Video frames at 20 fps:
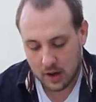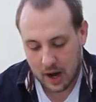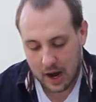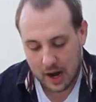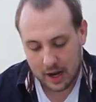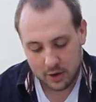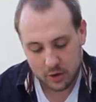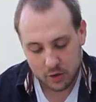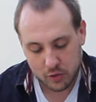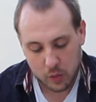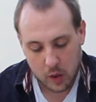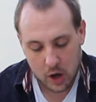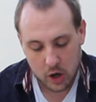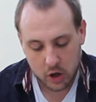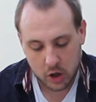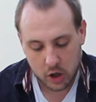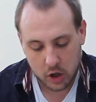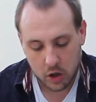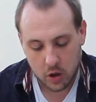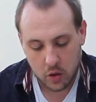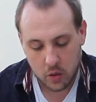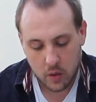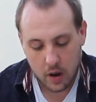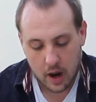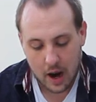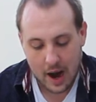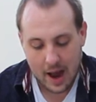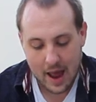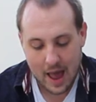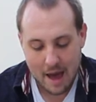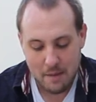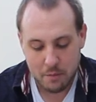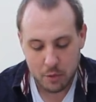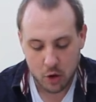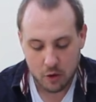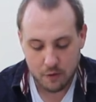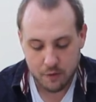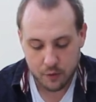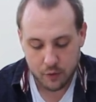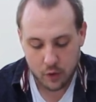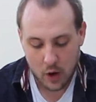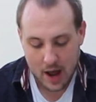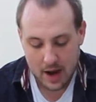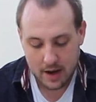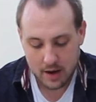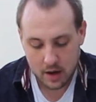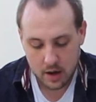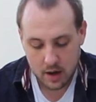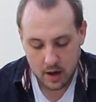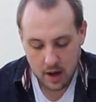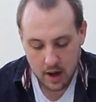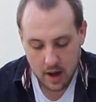I swear to you, I am your friend.